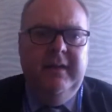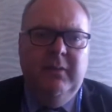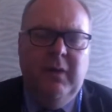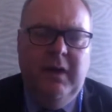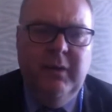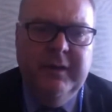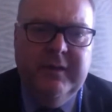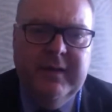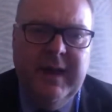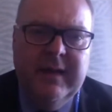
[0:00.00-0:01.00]
What I want to
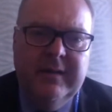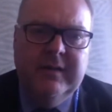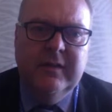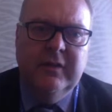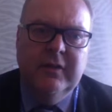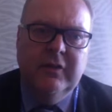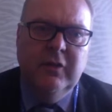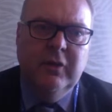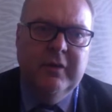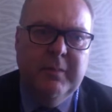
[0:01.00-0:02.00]
say is the
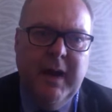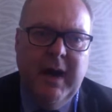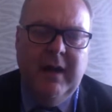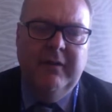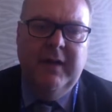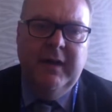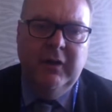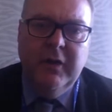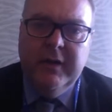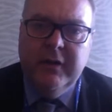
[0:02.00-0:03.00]
school is part of a
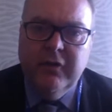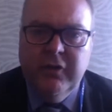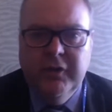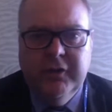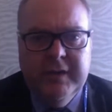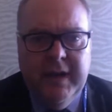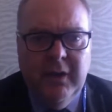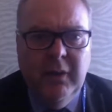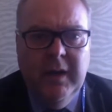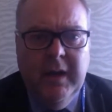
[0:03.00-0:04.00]
learning trust
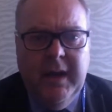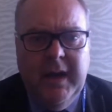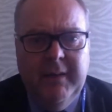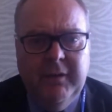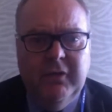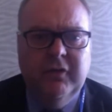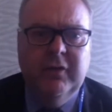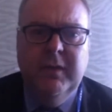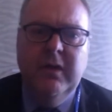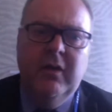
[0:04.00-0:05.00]
now, and just
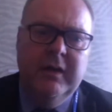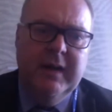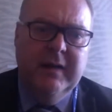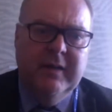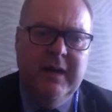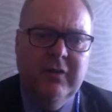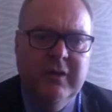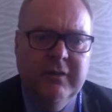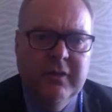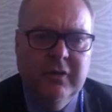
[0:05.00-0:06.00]
some of the
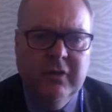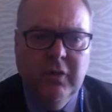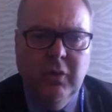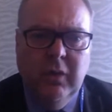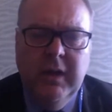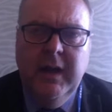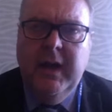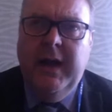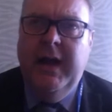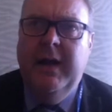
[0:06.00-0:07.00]
organisation of the school.
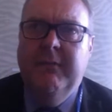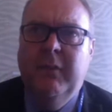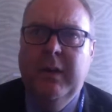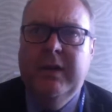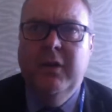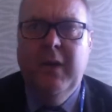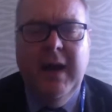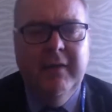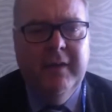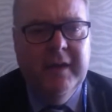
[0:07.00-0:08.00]
We do
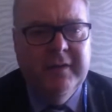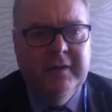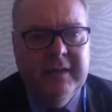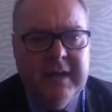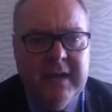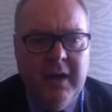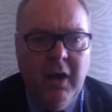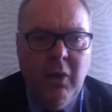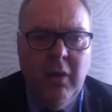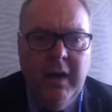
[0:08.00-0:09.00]
have a
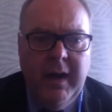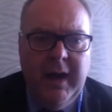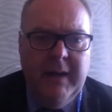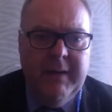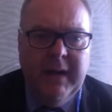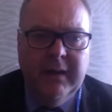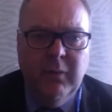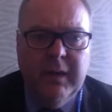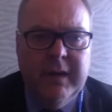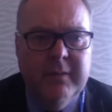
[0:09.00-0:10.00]
CEO, Helen
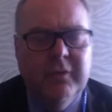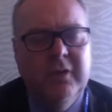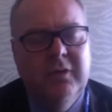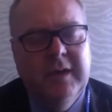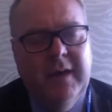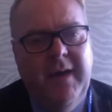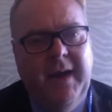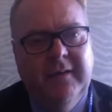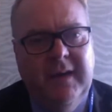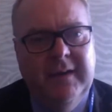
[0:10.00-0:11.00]
Williams, who's our
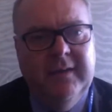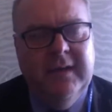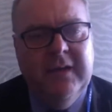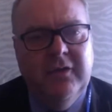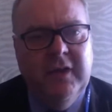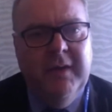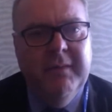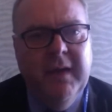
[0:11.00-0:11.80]
ex-head teacher.